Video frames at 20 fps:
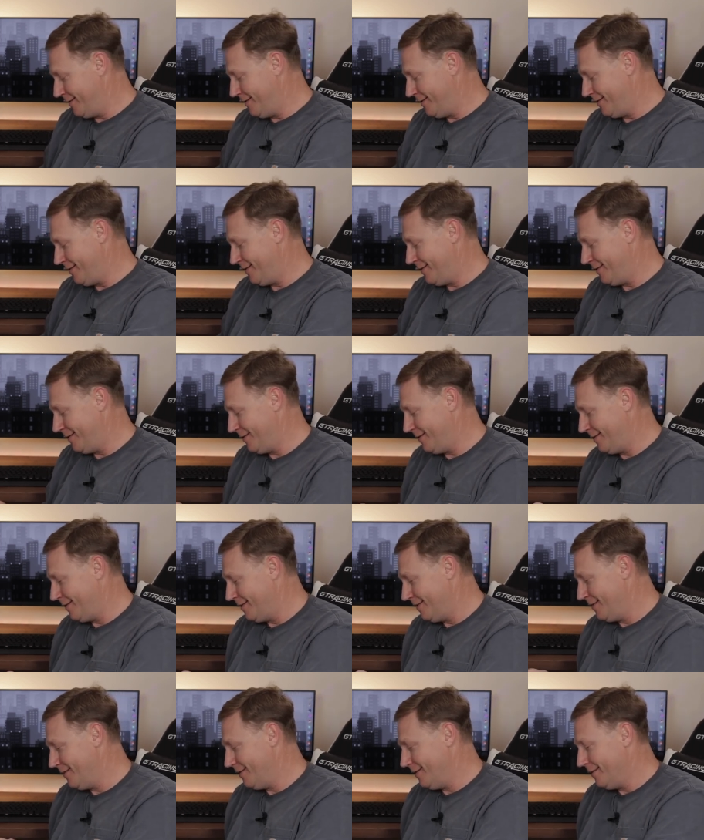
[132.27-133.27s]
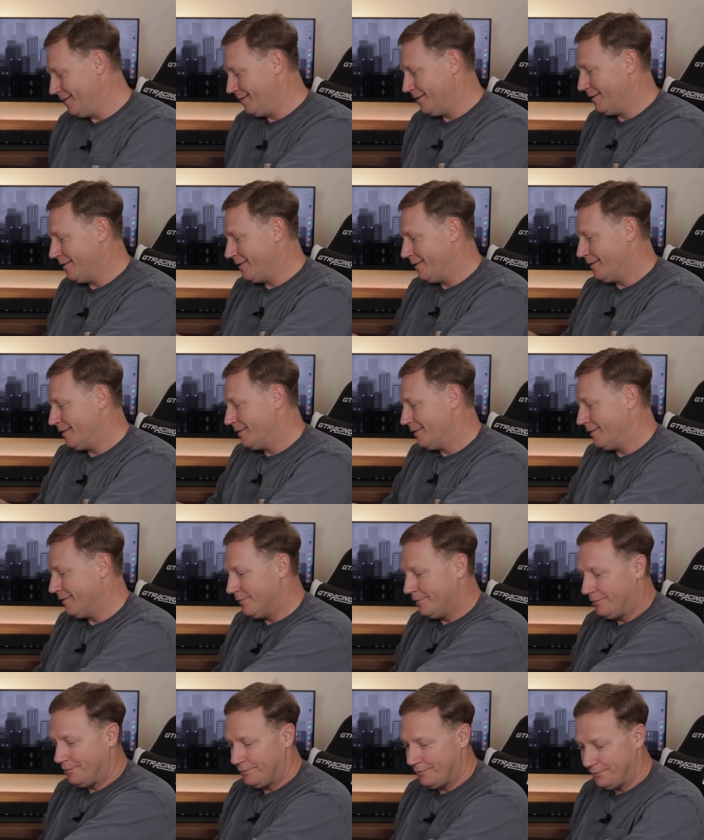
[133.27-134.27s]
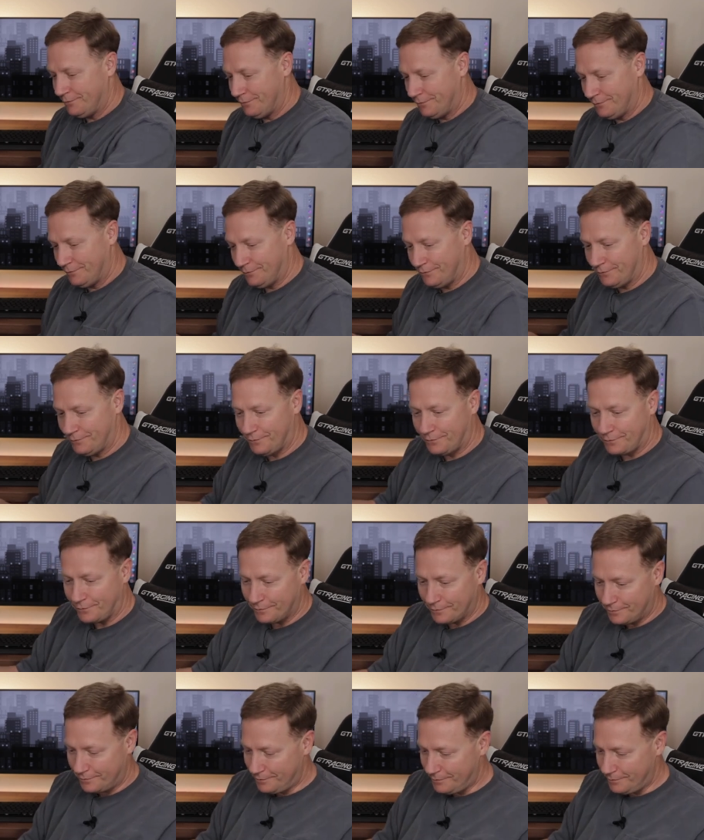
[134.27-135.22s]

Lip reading: No one is speaking in this clip.